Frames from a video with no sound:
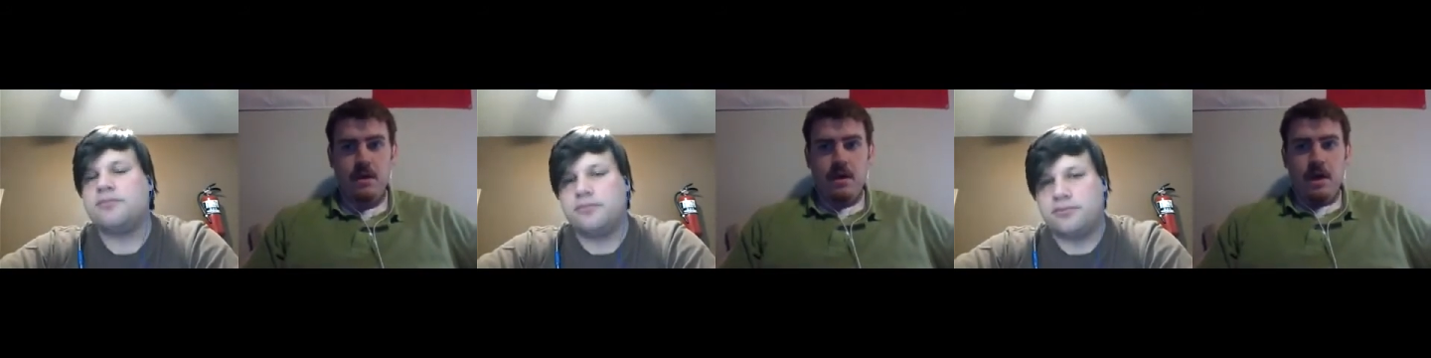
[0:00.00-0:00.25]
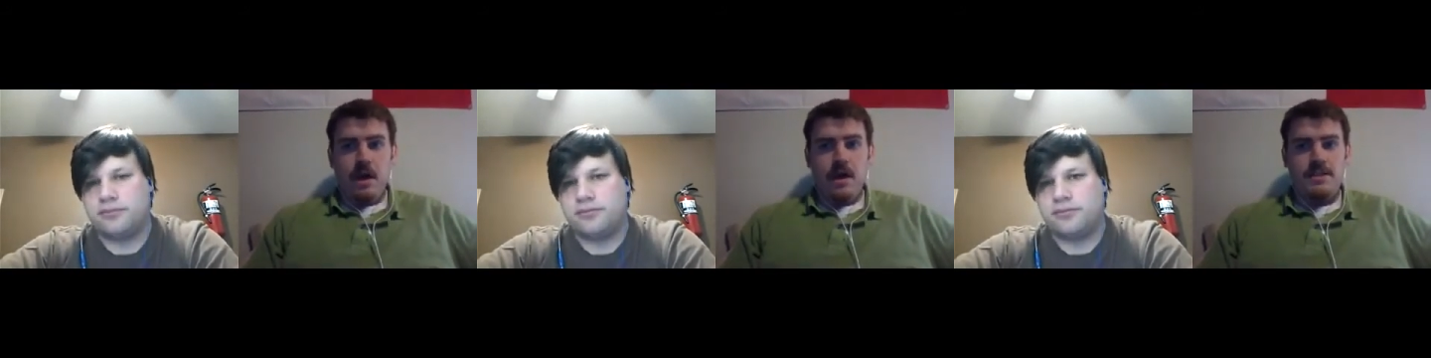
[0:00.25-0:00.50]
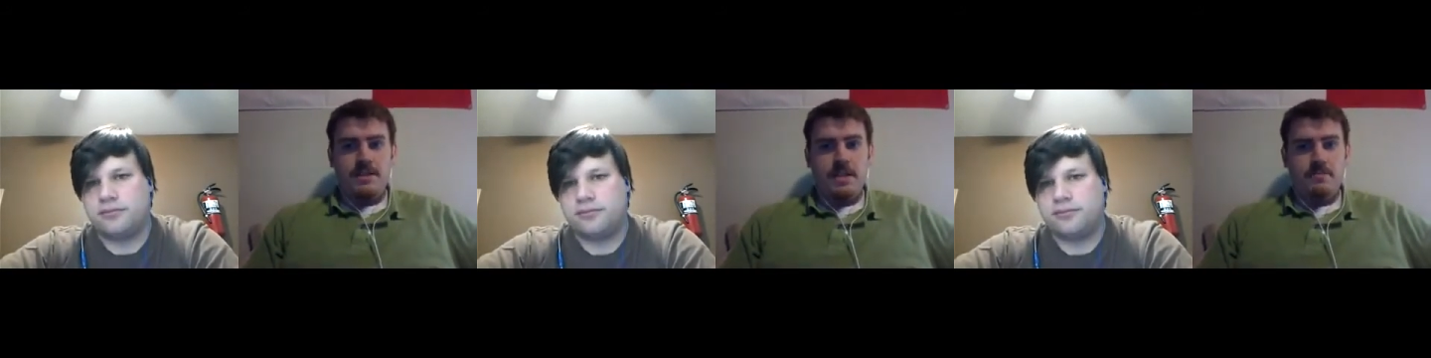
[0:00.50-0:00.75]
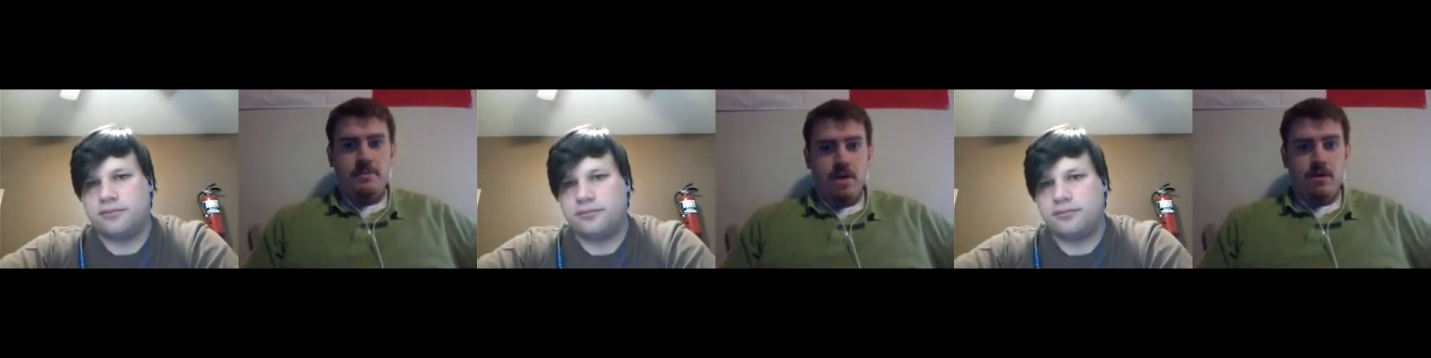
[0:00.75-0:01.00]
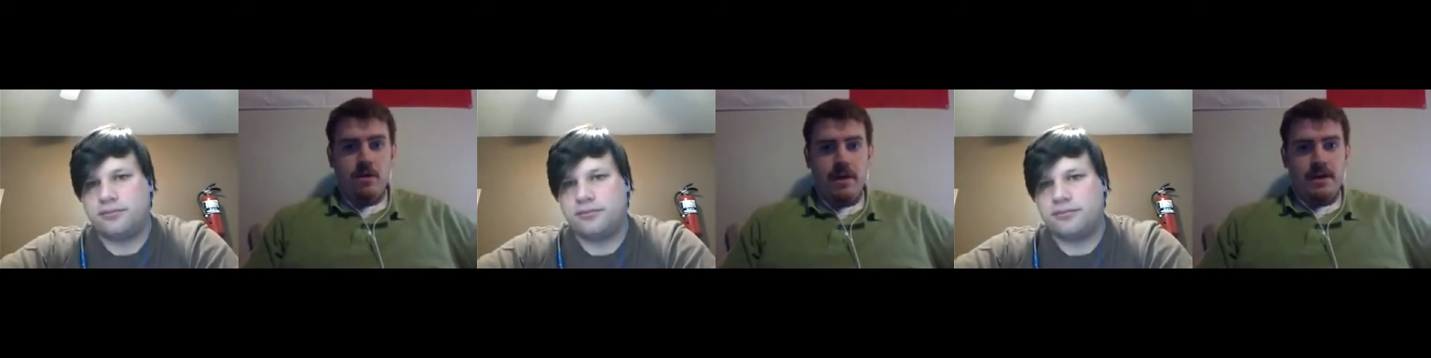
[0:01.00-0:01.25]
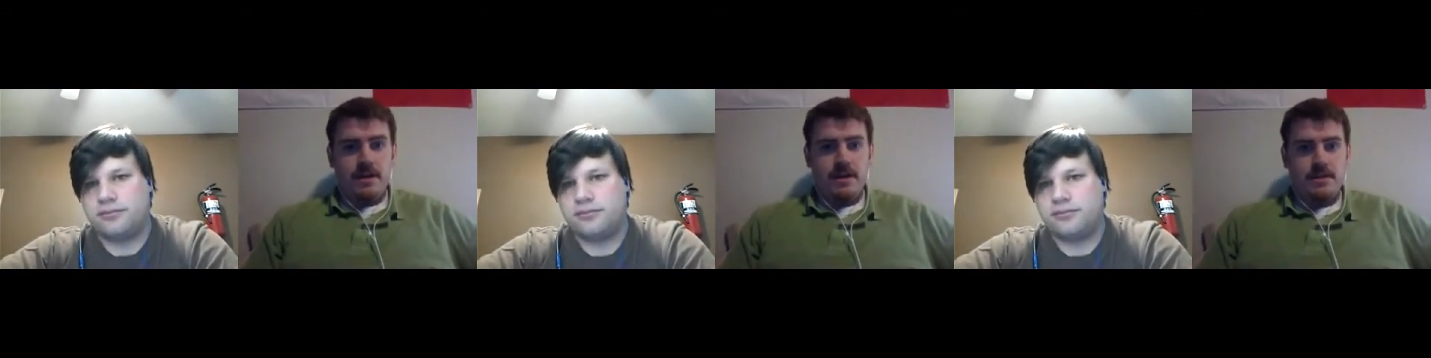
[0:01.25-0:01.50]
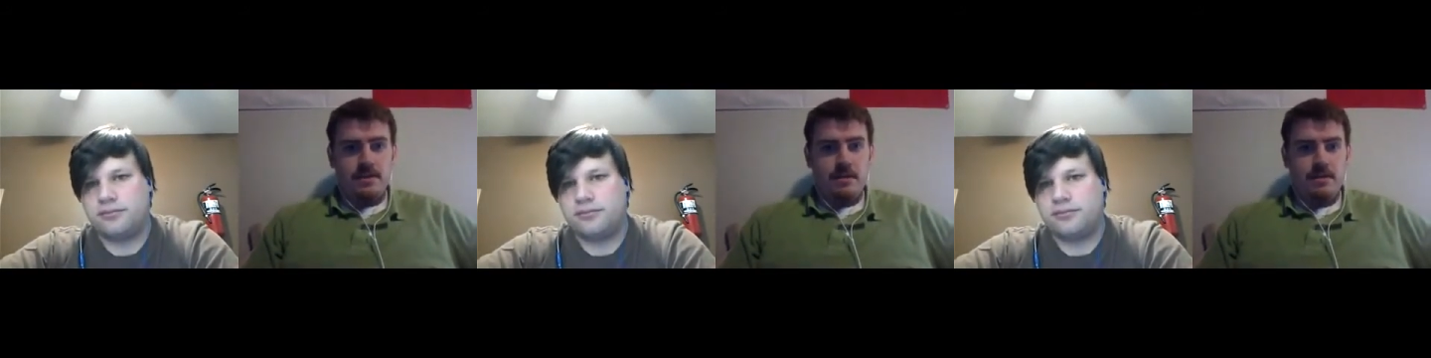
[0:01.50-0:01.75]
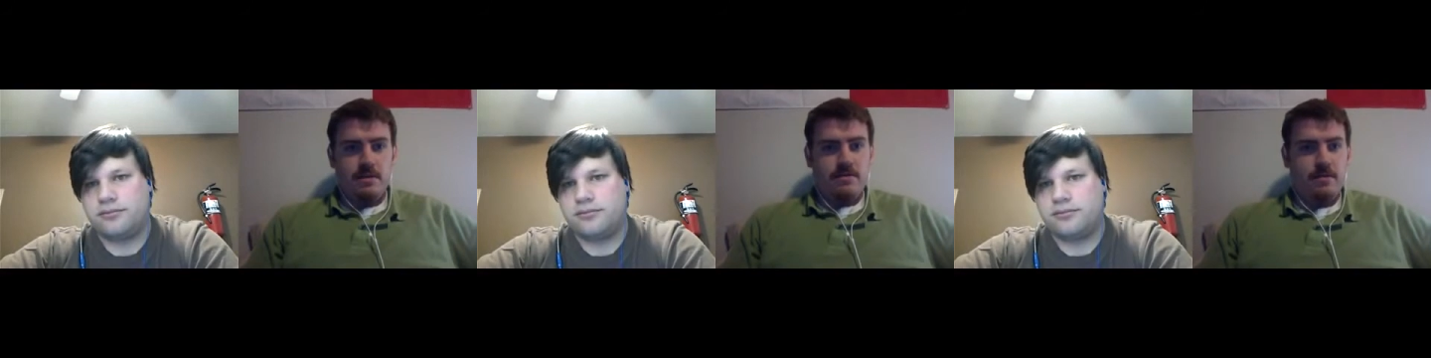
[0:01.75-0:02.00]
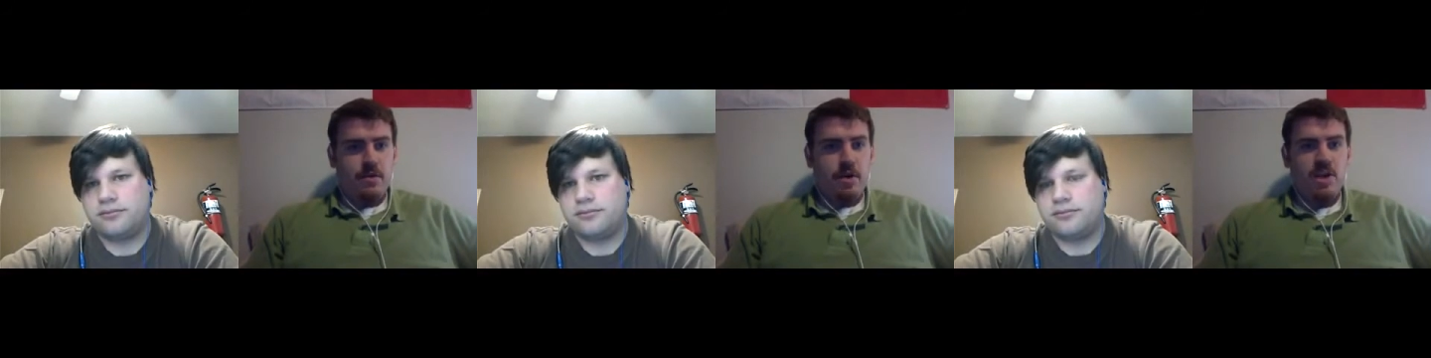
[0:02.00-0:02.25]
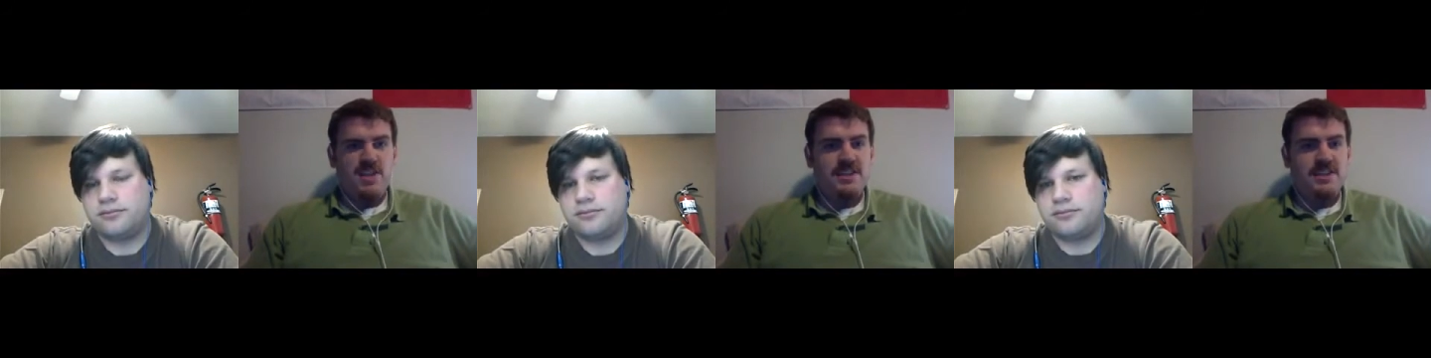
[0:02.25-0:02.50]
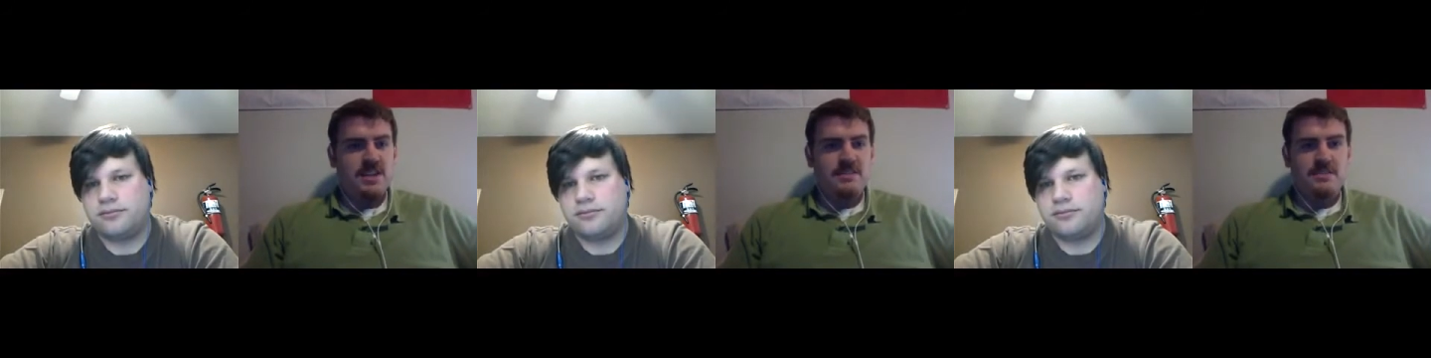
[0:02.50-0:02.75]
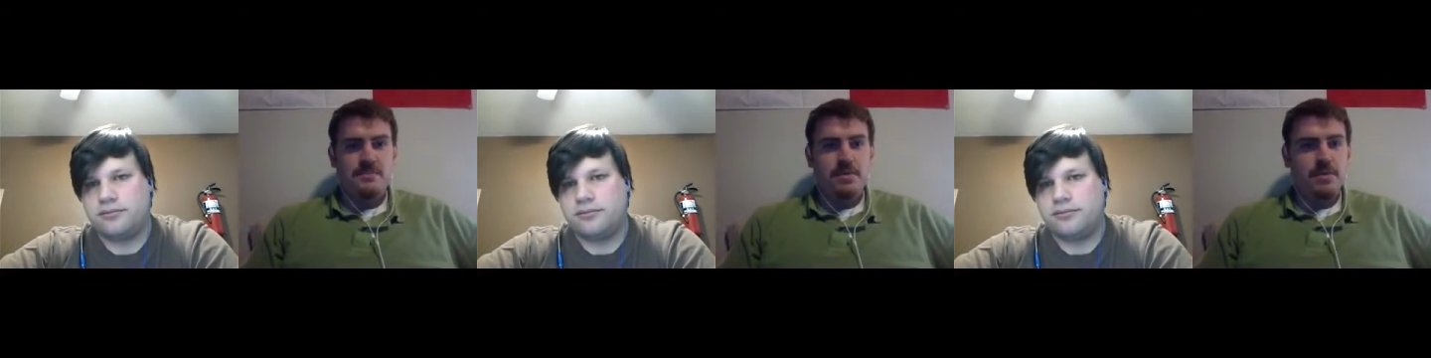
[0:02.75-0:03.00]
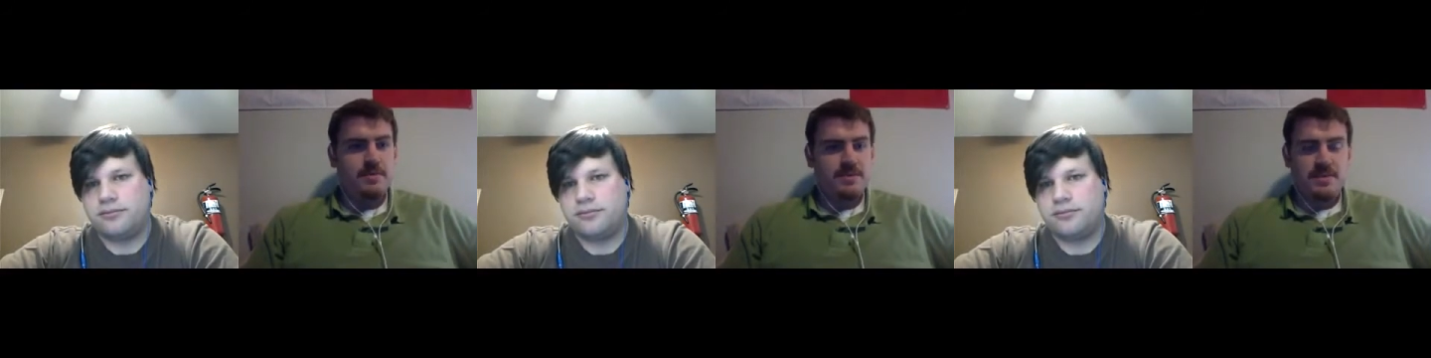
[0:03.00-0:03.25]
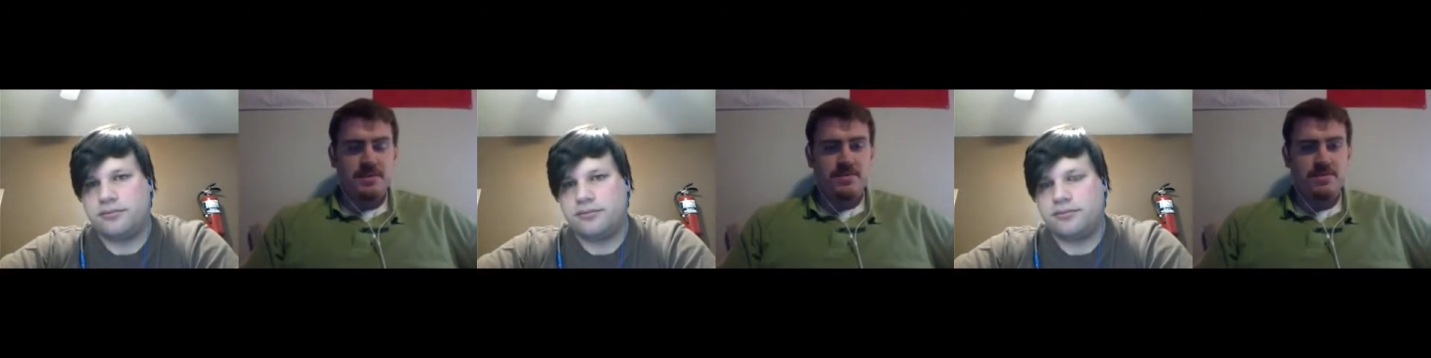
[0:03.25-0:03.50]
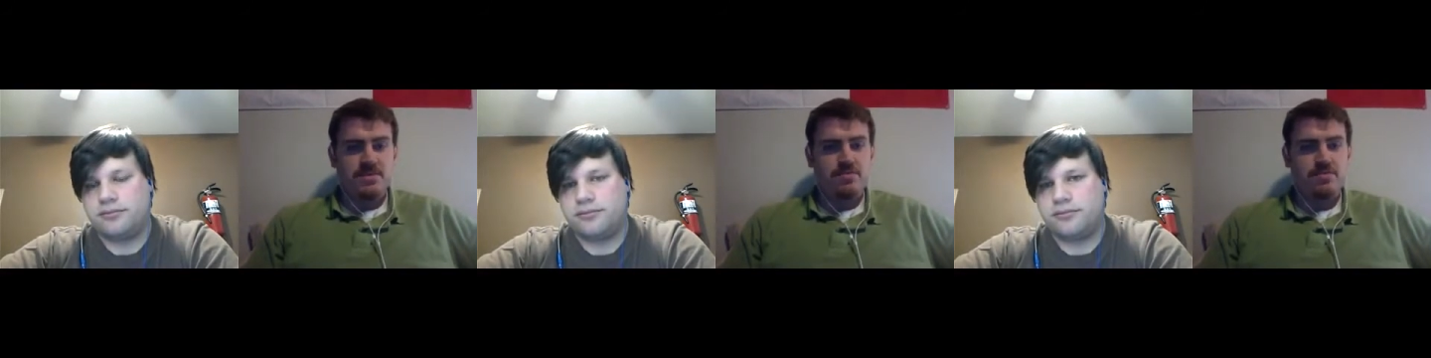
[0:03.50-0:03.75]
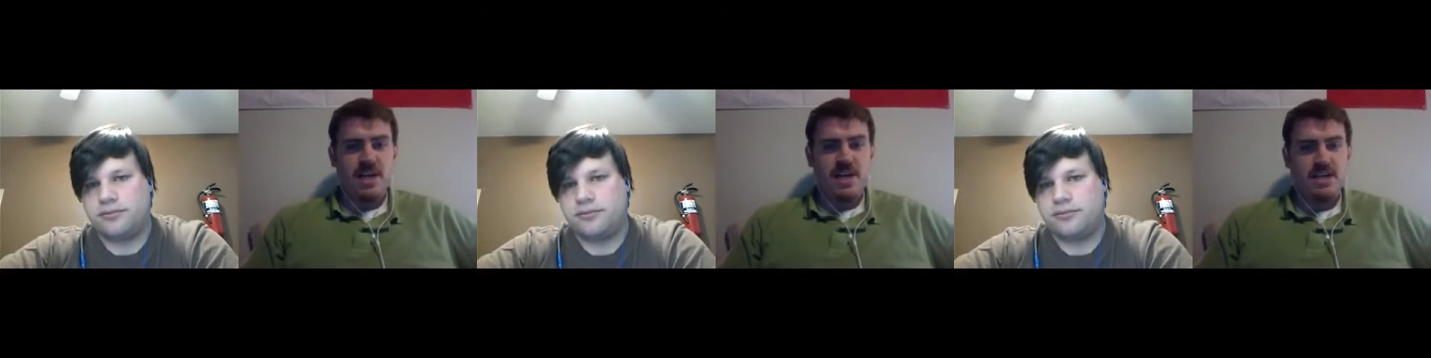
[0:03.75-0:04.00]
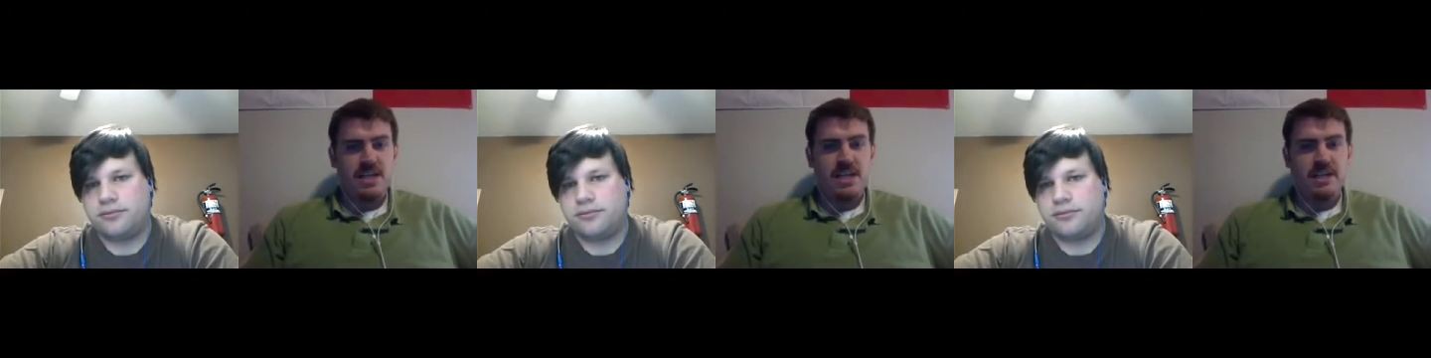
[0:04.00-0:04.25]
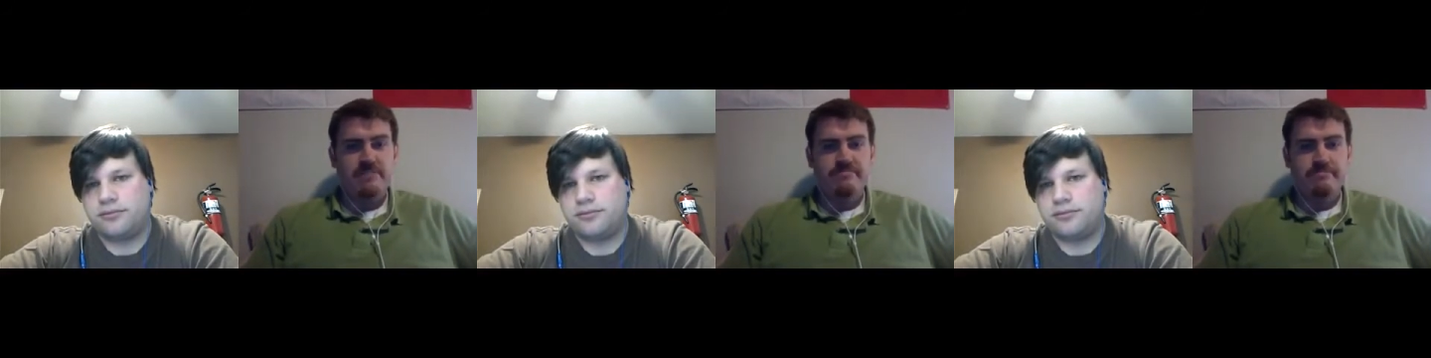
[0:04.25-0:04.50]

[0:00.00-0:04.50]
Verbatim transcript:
Speaker 1: mm-hmm. is for all intents and purposes directly